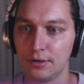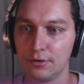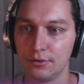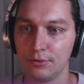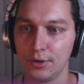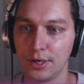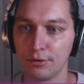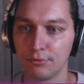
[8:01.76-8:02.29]

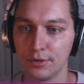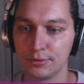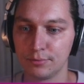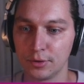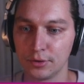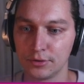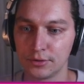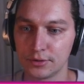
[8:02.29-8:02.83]
Ring
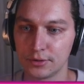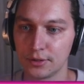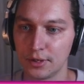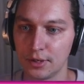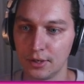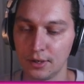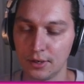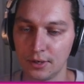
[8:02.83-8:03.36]
response
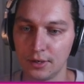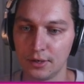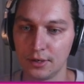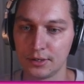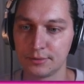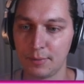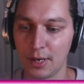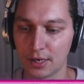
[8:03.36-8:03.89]

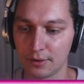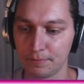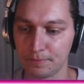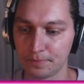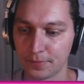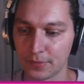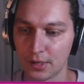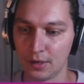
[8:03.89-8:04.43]
spec.
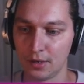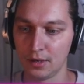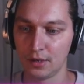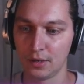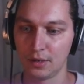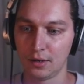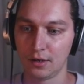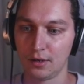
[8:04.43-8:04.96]

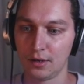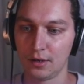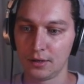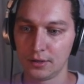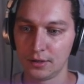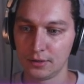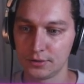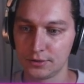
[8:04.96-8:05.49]

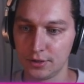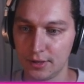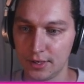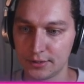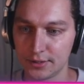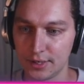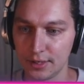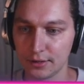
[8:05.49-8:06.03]
So
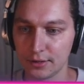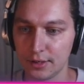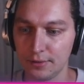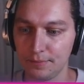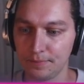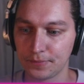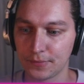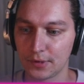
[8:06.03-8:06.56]
that's
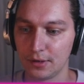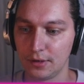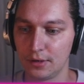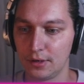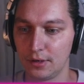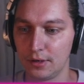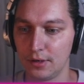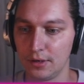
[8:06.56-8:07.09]
handler.
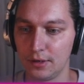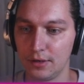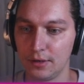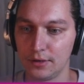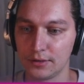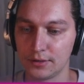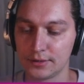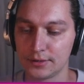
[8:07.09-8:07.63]

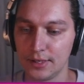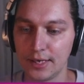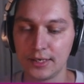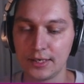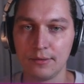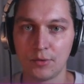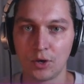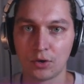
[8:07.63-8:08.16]

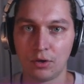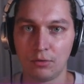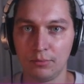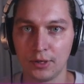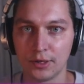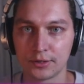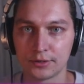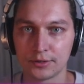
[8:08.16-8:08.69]
Slightly more
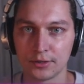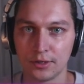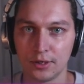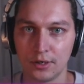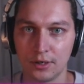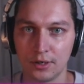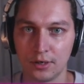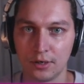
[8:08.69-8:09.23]
complex
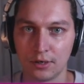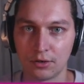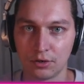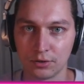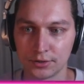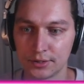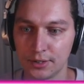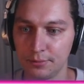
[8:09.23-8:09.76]

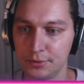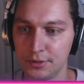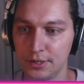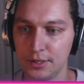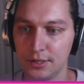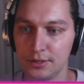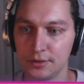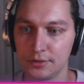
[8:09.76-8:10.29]
concept
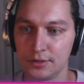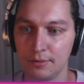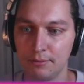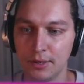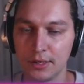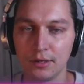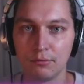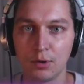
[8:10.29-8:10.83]
is the
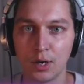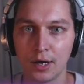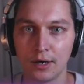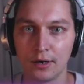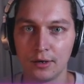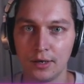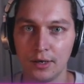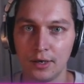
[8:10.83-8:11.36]

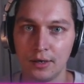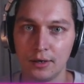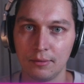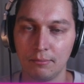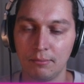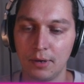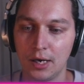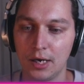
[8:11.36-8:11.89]
middleware,
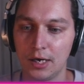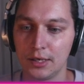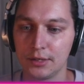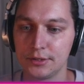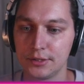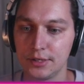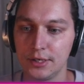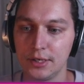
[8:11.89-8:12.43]

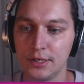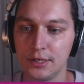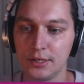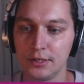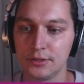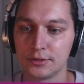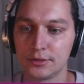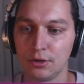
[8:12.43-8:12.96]
but
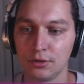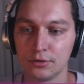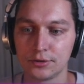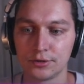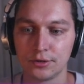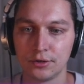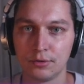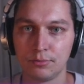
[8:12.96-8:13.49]
it's
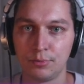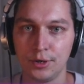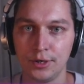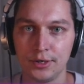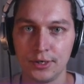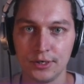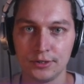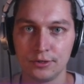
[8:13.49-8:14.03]
also
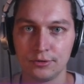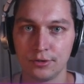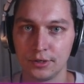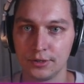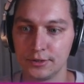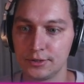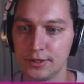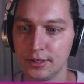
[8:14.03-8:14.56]
pretty easy to
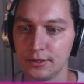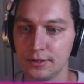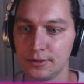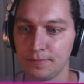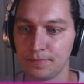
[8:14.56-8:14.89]
understand.